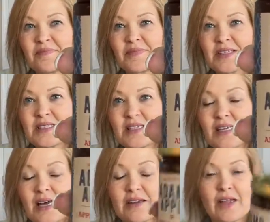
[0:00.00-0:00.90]
This is
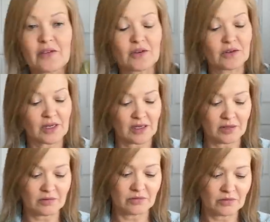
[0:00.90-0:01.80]
an, another
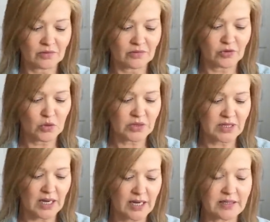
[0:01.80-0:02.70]
uh, full
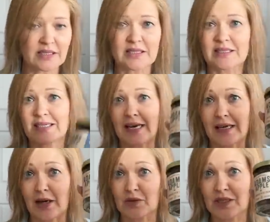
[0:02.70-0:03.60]
size. This is ten
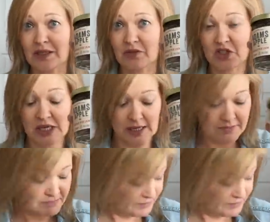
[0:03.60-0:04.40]
ounces of jam.